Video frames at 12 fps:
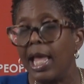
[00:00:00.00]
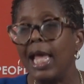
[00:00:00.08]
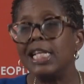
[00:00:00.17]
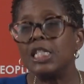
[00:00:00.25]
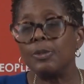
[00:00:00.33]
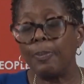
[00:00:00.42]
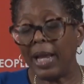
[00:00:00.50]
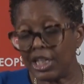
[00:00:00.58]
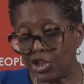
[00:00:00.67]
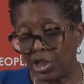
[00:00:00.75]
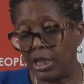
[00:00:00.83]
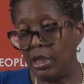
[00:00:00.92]

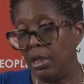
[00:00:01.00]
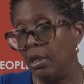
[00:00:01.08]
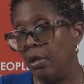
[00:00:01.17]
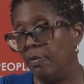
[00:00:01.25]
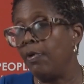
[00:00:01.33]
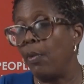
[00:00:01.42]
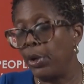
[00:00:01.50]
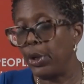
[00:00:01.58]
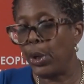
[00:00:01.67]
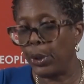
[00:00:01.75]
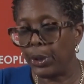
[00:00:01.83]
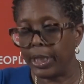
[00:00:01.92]
especially for our
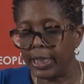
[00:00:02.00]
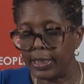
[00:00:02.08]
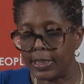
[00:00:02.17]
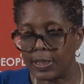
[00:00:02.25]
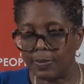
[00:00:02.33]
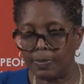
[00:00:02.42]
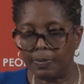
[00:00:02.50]
younger kids.